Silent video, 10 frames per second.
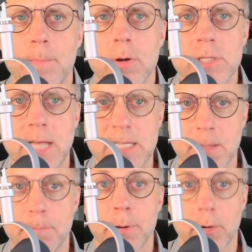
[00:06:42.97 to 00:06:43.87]
a person has
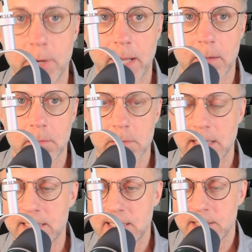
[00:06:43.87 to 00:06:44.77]
a burning
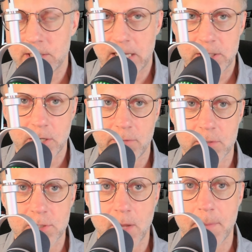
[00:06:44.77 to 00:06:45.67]
like sensation in
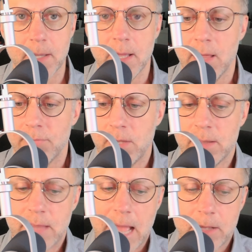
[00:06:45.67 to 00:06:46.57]
their stomach,
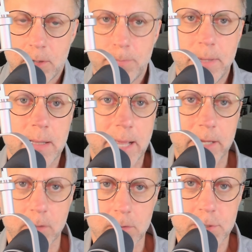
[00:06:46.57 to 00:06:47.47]
then that could be like
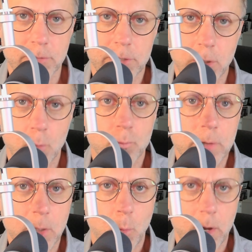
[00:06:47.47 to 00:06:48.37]
an ulcer, and you don't
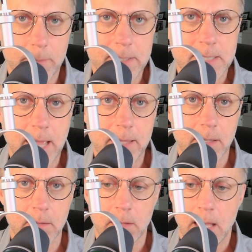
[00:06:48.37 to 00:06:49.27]
really want to be
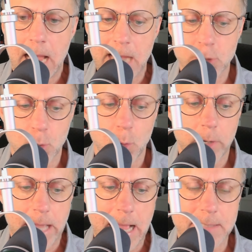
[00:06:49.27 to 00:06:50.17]
taking
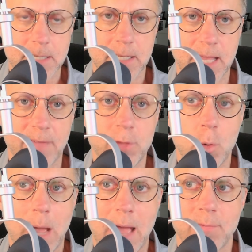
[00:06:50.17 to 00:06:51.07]
hydrochloric acid if
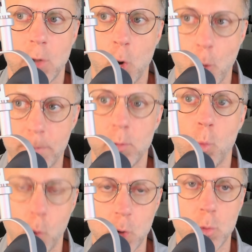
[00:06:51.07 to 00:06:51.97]
you have an
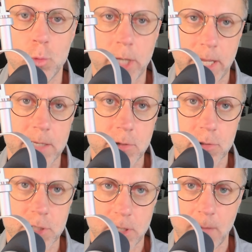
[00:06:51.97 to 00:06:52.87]
open wound in your
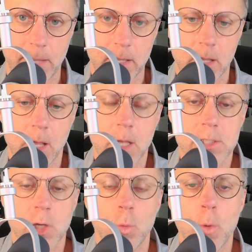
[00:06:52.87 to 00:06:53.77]
stomach.
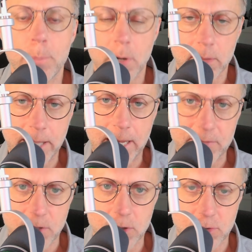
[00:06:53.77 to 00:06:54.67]
So we'll put a link
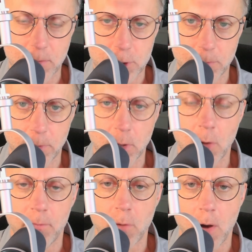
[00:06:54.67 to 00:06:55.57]
in the description
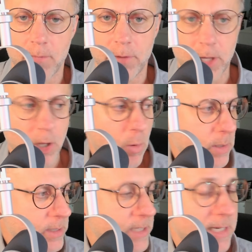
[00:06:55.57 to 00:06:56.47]
below for our video
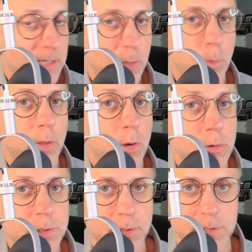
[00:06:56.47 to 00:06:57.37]
on dealing with
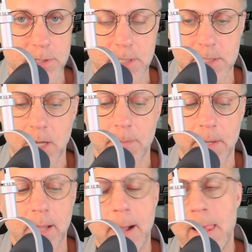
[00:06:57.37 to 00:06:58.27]
ulcers in the
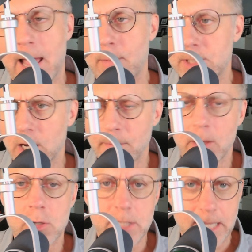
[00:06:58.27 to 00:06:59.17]
stomach, and we talk
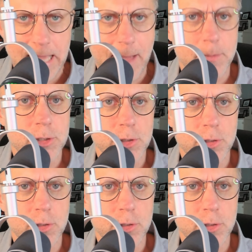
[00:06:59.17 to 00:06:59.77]
about using cabbage